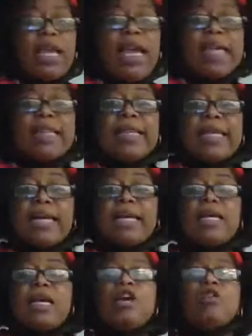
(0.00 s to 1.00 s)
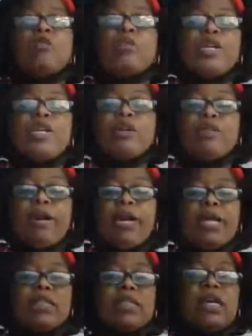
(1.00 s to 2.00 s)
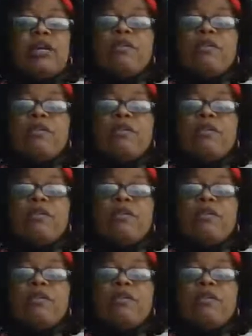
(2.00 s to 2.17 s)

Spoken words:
And then rearrange.